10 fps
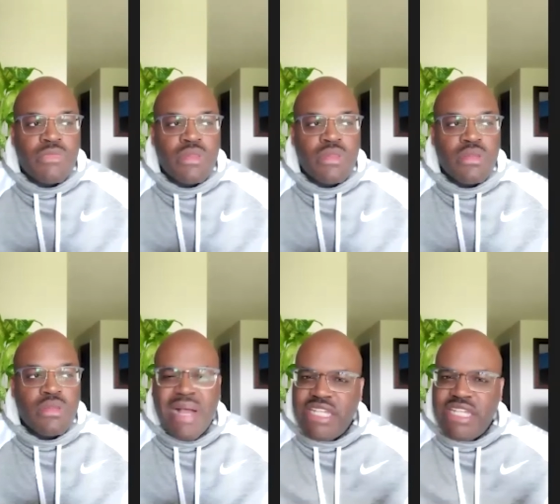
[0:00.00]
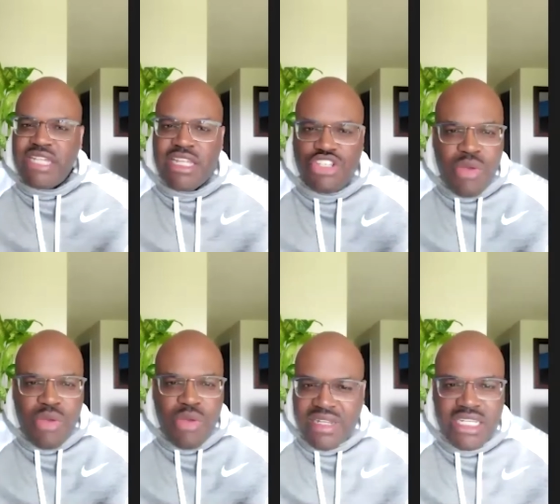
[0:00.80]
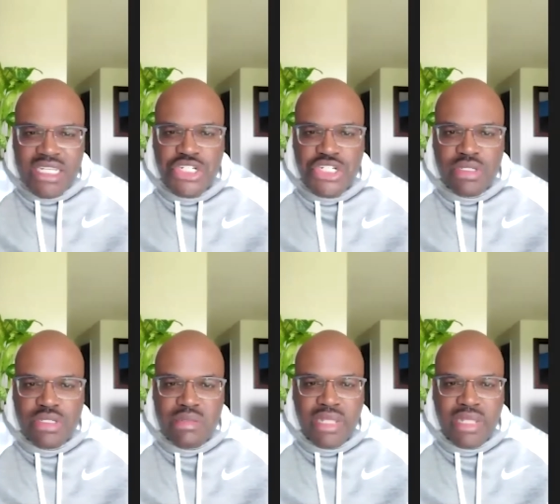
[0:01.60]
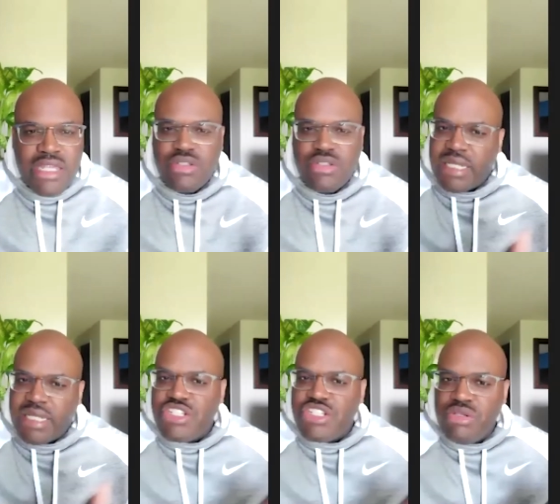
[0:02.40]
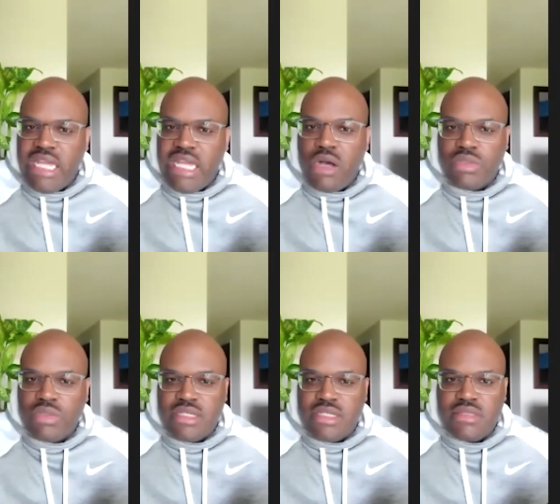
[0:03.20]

by chance, do you have any insurance in place or like did you need help with this?